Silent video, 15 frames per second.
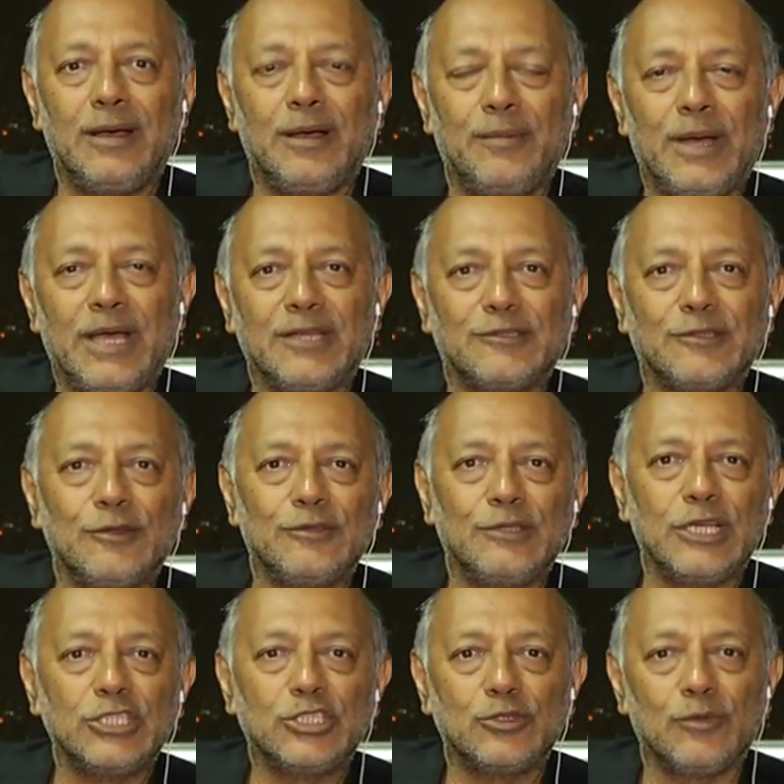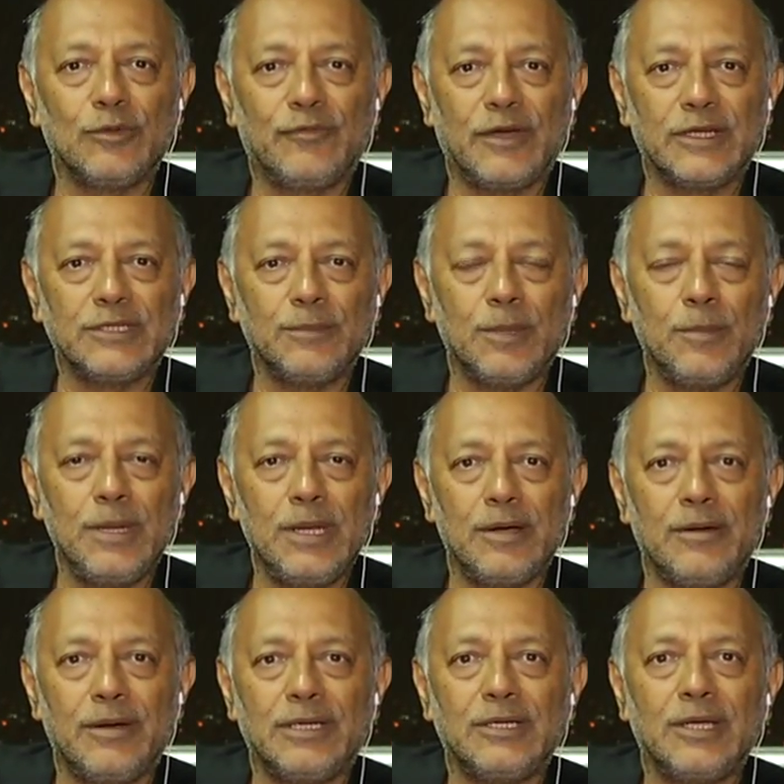uh, my association with Fatima
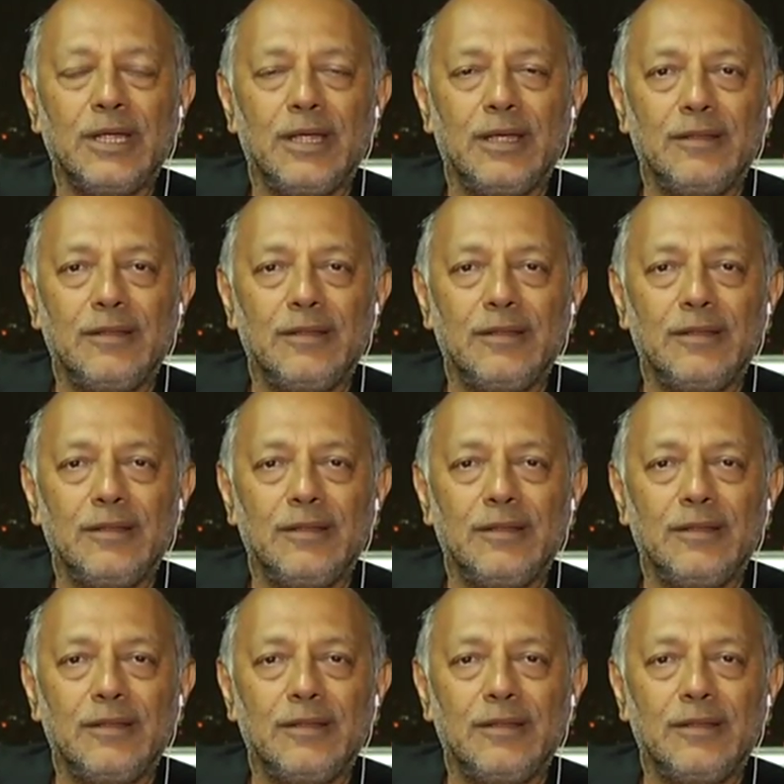Mir, and